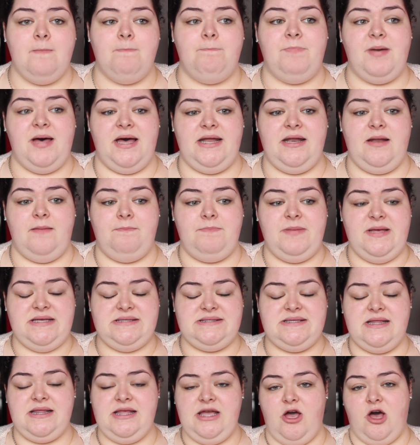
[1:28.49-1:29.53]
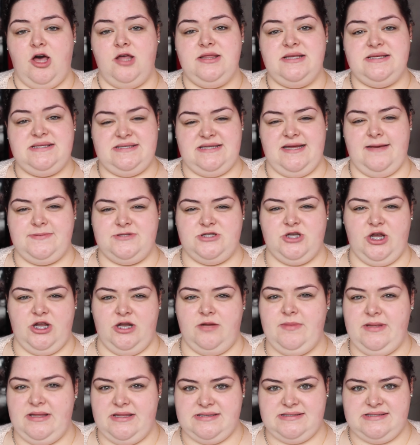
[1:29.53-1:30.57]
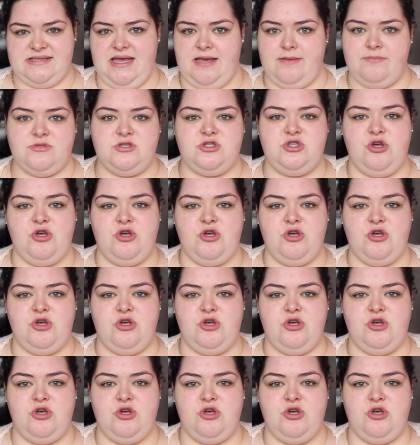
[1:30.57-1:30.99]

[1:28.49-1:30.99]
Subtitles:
But basically all the steps are going to be the same.